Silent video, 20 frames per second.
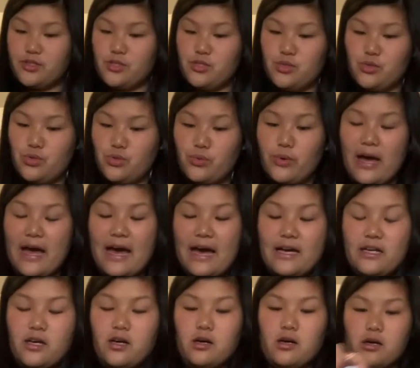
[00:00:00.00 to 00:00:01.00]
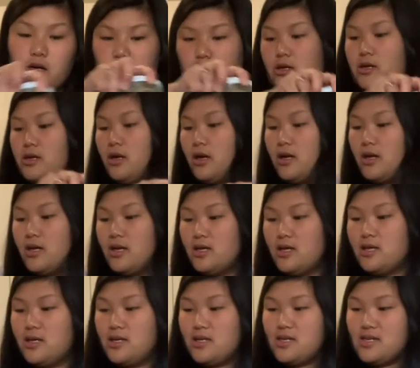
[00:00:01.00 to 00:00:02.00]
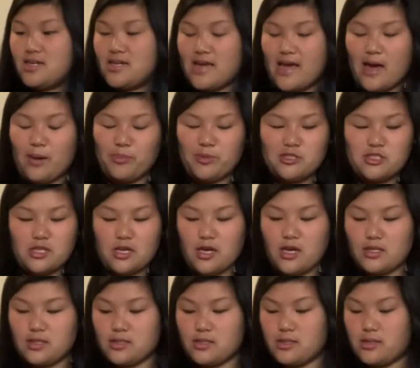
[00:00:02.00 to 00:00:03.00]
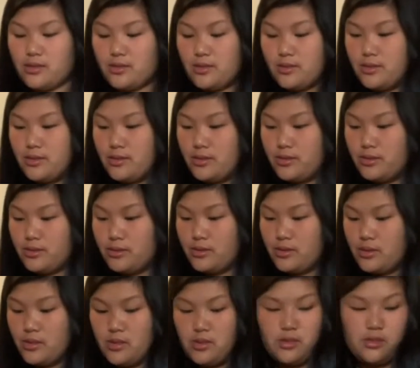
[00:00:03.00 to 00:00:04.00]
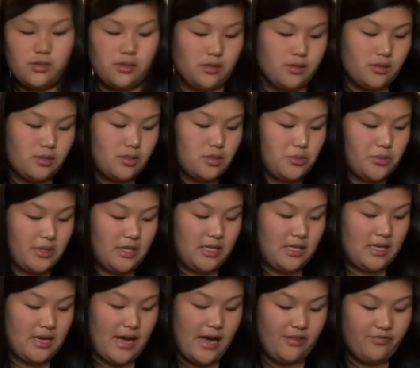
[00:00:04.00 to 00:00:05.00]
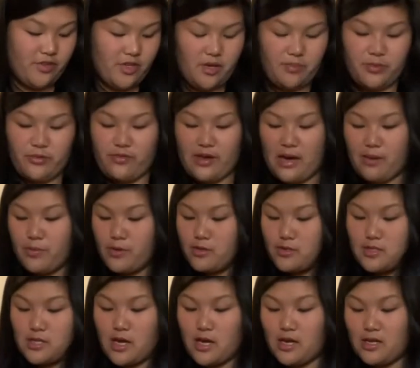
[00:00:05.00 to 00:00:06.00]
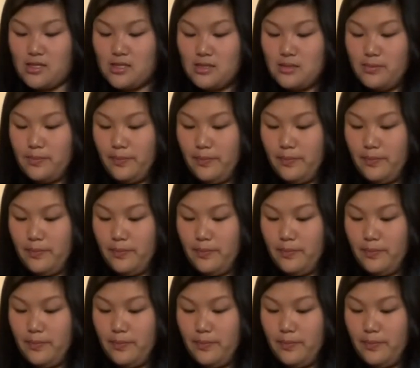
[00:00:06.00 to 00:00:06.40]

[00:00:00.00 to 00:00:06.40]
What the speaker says: To add our applesauce. So we need half a cup of applesauce.